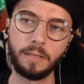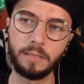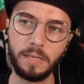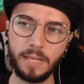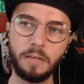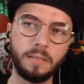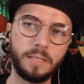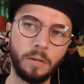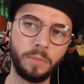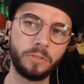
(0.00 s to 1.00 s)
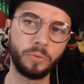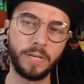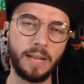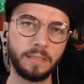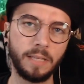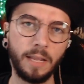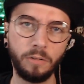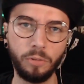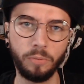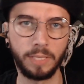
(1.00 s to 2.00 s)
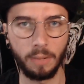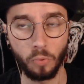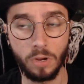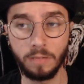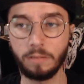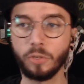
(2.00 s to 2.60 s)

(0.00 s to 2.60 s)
did tell me to react to King Gnu in that one.